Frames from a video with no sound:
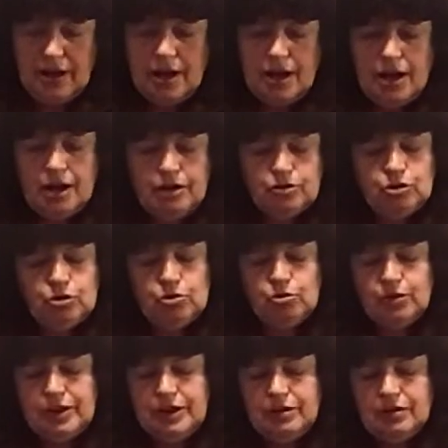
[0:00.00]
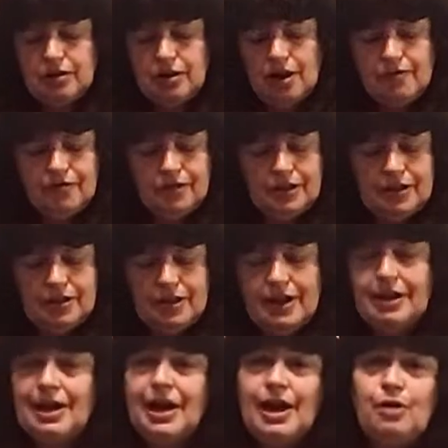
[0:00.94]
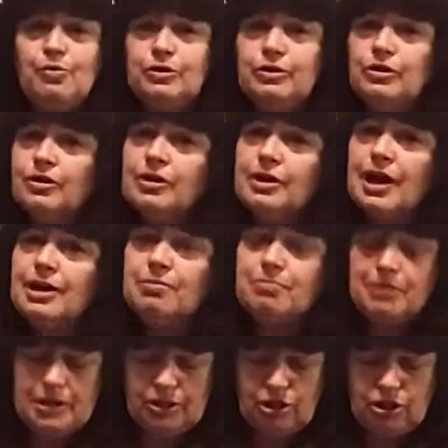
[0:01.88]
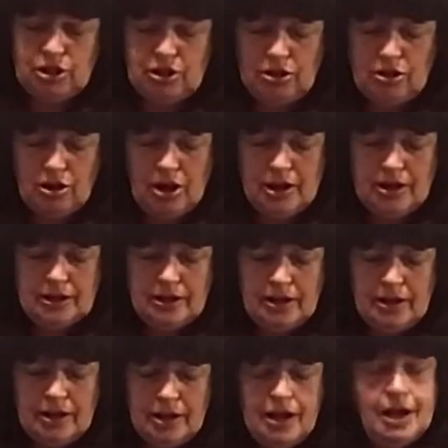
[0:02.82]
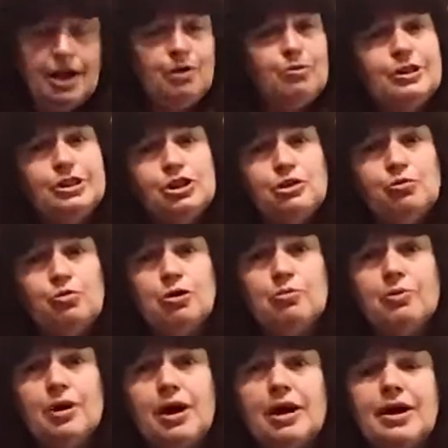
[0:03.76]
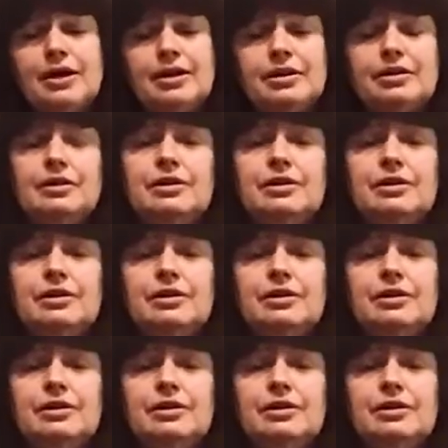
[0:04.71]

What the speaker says: How truly lovely that hat would look on me, she thought. I wish it were mine.